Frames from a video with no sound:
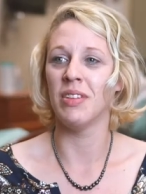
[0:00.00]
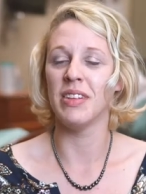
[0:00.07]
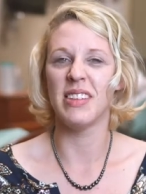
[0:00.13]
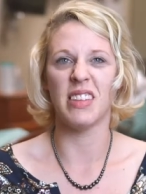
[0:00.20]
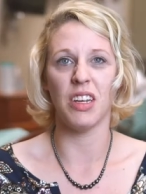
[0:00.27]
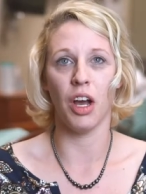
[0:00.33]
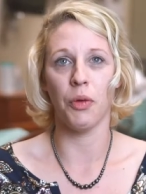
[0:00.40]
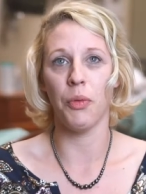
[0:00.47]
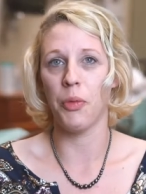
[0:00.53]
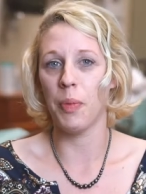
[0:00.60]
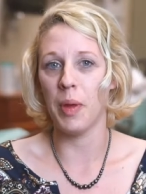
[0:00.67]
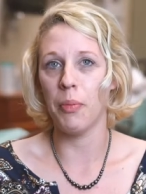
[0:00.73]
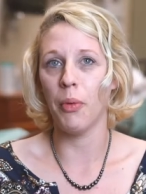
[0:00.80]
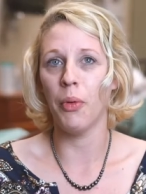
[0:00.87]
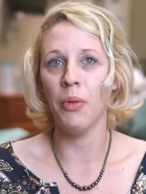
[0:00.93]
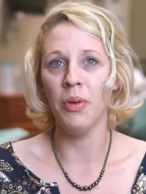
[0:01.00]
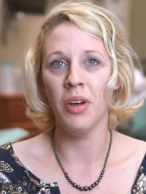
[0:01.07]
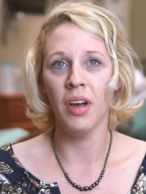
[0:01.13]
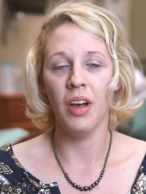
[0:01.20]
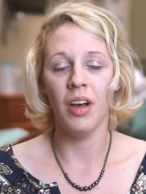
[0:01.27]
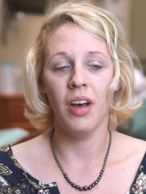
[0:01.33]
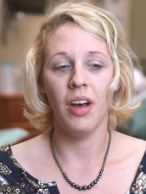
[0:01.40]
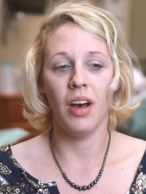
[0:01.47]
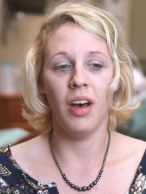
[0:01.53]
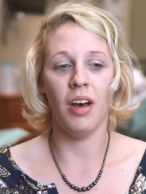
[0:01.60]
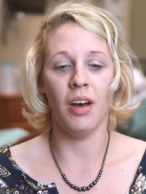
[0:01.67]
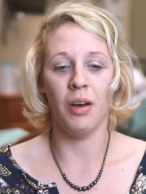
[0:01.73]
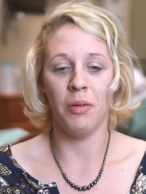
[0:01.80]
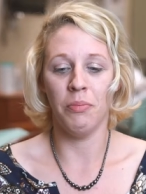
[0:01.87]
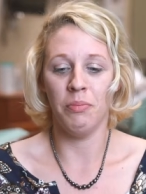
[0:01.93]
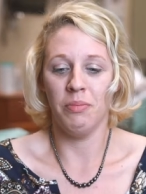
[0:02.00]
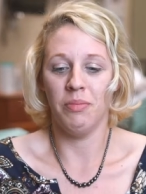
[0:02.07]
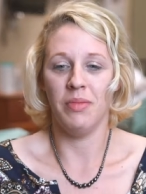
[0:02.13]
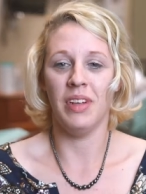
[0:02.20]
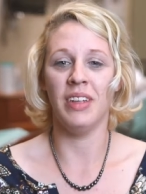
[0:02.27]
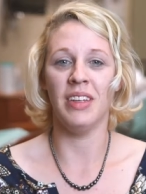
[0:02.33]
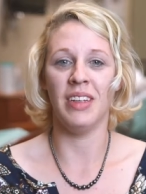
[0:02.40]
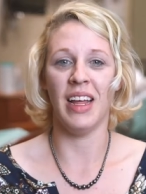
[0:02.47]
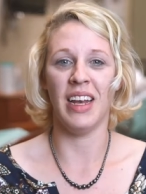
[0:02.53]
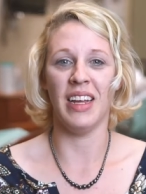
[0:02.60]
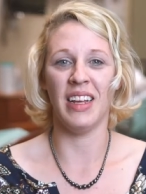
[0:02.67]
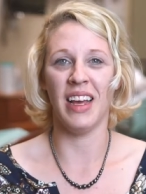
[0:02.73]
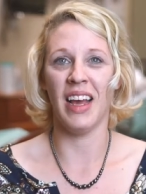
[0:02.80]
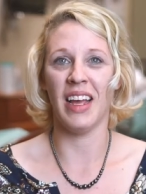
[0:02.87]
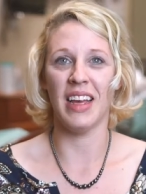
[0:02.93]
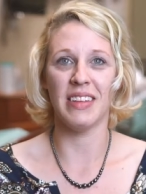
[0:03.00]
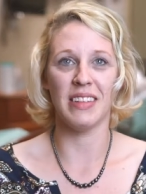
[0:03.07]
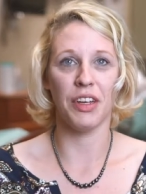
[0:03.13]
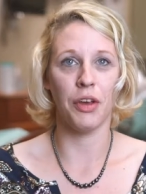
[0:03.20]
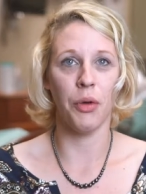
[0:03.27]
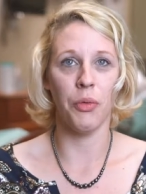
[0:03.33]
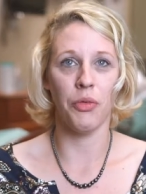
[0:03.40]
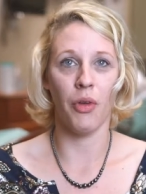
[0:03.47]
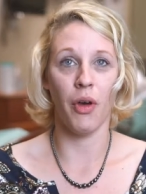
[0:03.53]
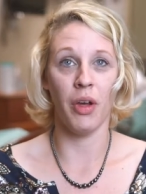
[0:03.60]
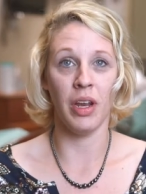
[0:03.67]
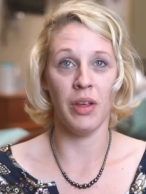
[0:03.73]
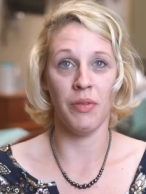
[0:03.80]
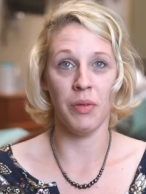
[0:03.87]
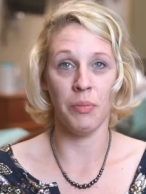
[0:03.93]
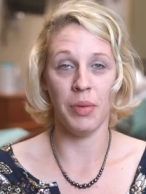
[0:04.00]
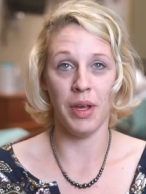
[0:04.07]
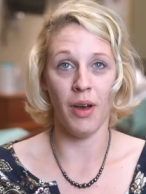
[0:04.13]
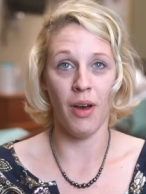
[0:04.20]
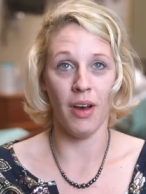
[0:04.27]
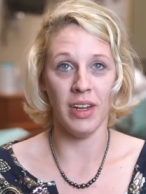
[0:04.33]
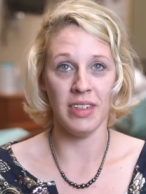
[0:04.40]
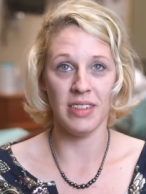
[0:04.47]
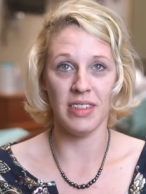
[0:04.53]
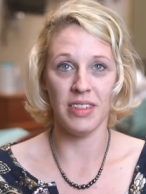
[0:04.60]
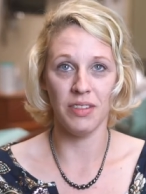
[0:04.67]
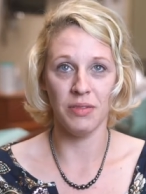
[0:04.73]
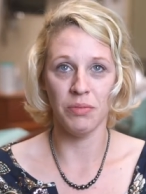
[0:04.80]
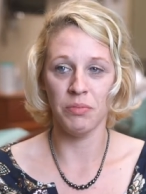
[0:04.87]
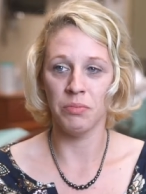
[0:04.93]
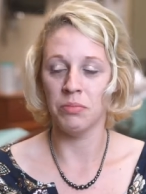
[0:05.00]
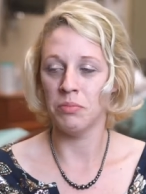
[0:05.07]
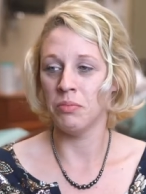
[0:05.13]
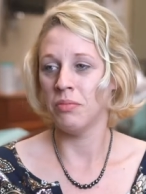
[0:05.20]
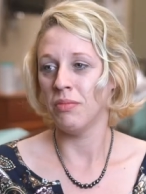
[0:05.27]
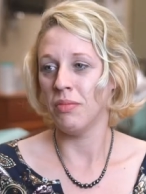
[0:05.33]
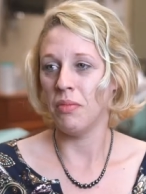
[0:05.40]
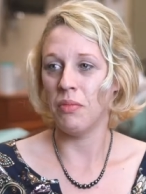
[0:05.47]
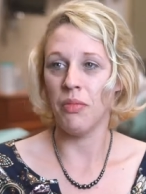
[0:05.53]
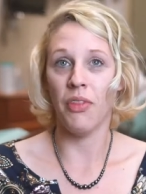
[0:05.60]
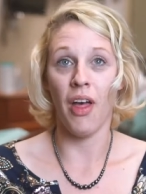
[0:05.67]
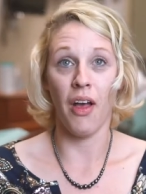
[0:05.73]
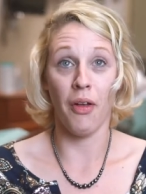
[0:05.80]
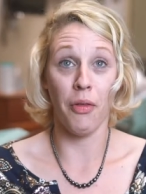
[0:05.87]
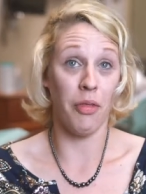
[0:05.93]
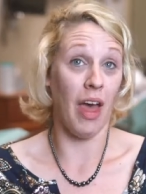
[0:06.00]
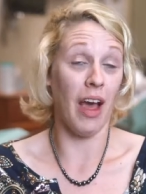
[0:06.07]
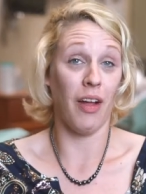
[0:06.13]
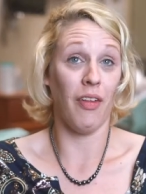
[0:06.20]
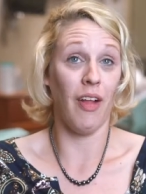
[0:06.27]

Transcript: stuck with people um, and that it, I guess it goes on even beyond that, that